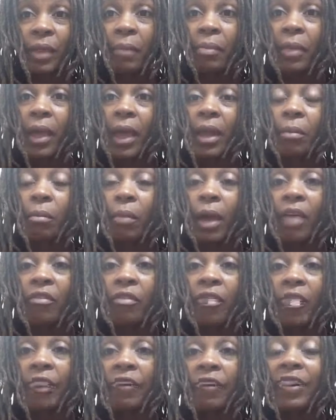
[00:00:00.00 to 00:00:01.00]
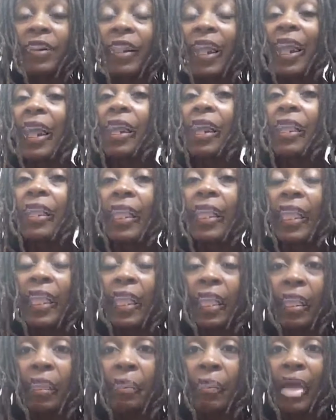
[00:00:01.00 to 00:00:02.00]
not a non-for-profit. I
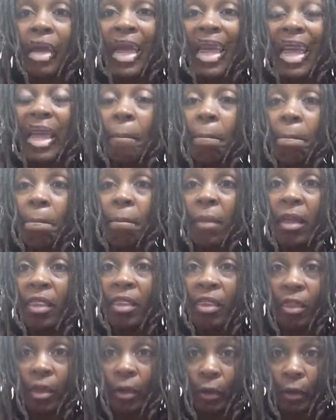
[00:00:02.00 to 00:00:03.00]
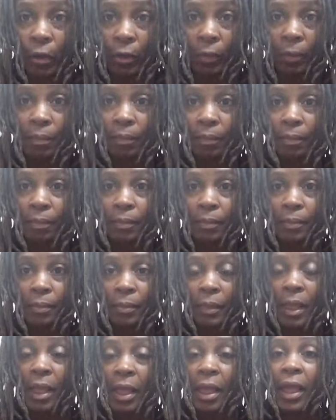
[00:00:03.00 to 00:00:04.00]
am a mother.
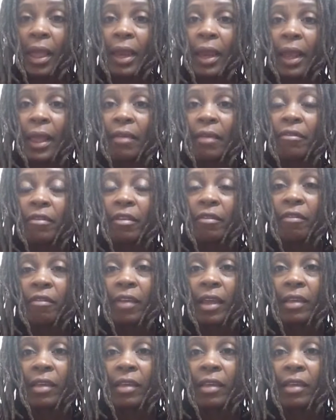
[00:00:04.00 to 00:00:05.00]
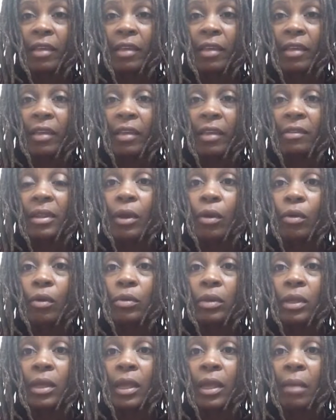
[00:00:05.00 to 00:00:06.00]
And I have invested not
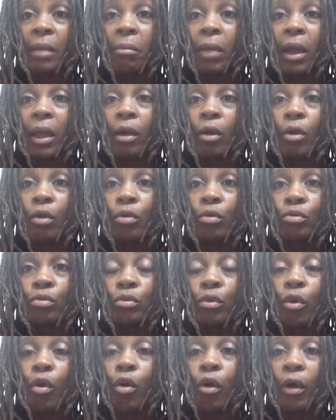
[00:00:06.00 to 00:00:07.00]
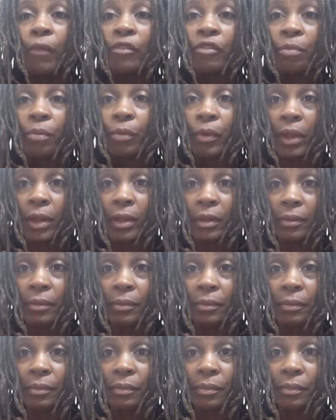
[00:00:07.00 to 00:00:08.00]
only in my own offspring,
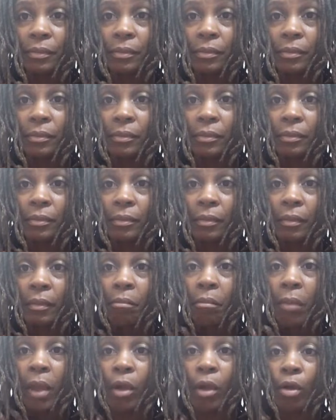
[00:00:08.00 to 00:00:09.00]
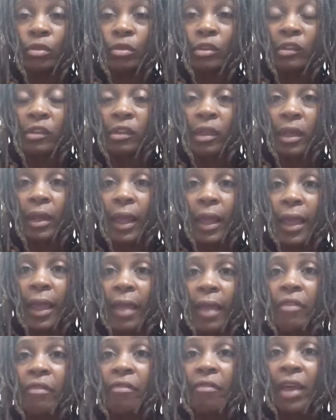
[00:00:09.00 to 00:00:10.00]
my own son, I have
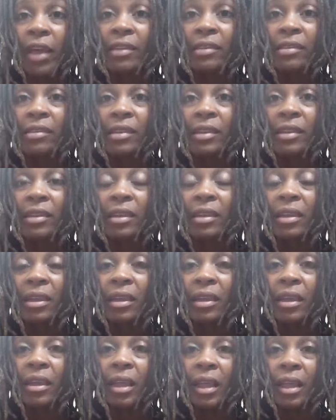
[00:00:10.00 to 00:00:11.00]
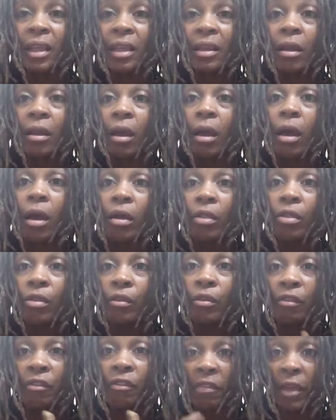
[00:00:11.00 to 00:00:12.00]
invested in other
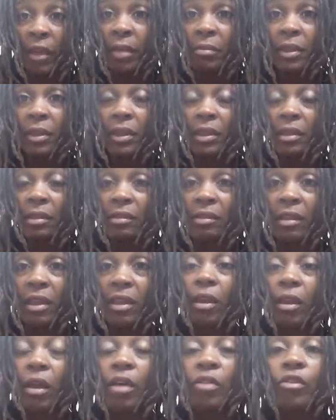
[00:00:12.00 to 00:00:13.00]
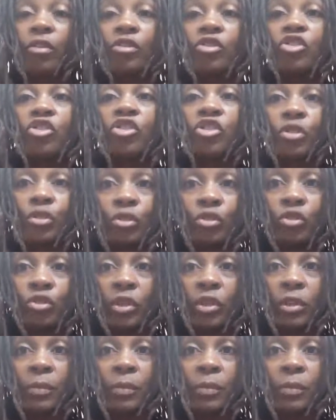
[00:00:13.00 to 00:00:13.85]
families and other children.